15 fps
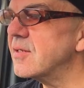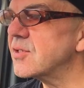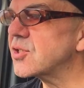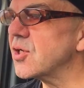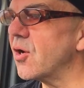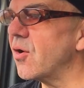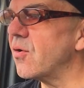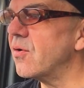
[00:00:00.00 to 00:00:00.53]

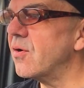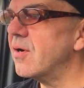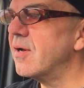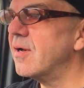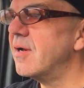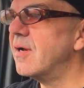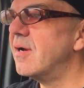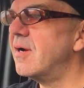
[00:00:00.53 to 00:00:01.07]
So,
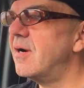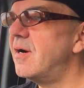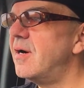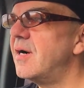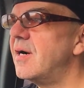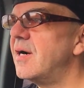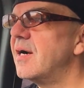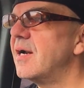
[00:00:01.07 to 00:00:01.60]

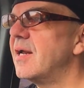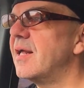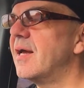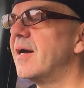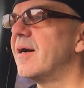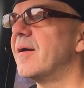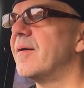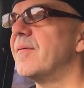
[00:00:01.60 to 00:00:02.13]

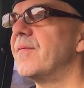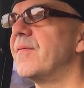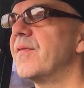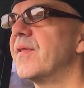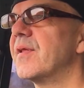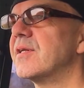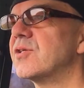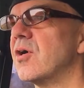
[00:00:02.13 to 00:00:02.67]
yeah,
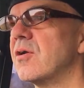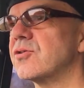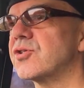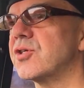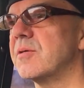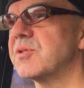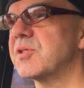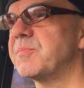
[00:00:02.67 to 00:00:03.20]
Donald
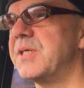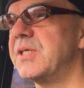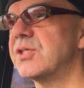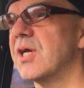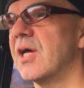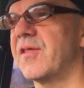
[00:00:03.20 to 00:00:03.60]
Trump's speech.